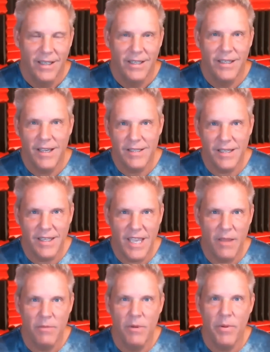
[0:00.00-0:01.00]
Yes, it
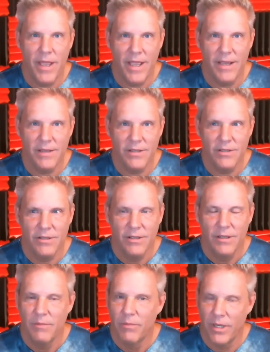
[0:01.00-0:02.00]
came to pass,
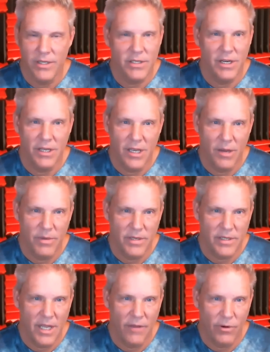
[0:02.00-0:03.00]
but it's going to come to
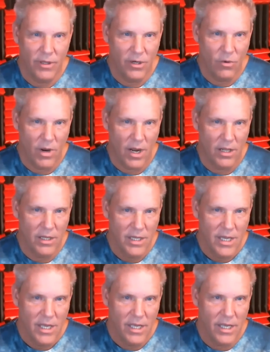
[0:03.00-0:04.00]
stay for a little while.
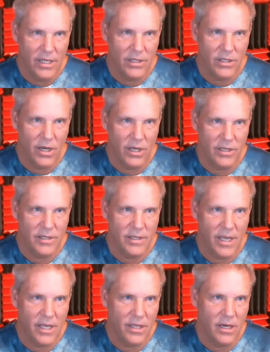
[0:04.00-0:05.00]
It's going to
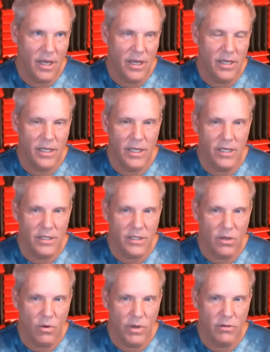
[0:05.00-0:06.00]
stay the night. It's
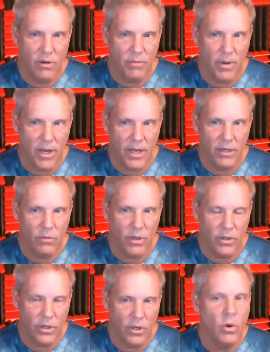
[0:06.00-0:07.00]
going to abide
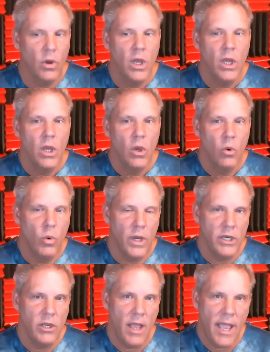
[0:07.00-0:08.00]
with you. When
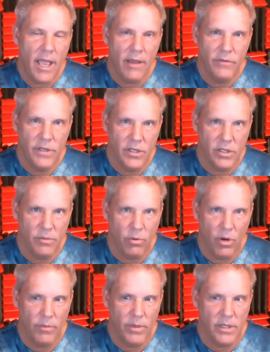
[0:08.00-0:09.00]
you have
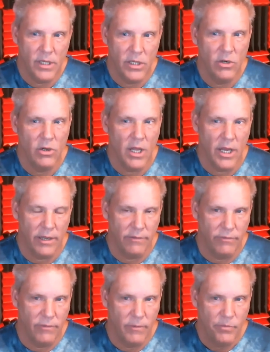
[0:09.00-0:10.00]
disappointments in your
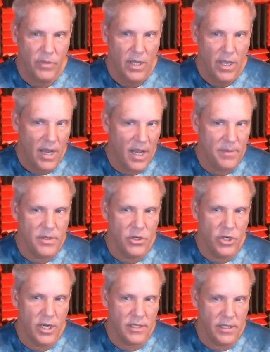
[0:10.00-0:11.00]
life, I'm
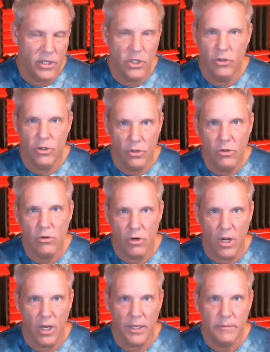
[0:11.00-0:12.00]
suggesting that you do
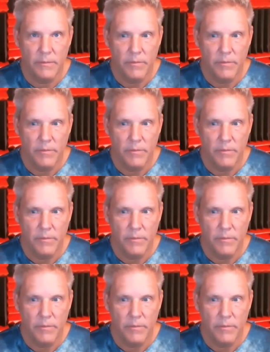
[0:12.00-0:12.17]
cry,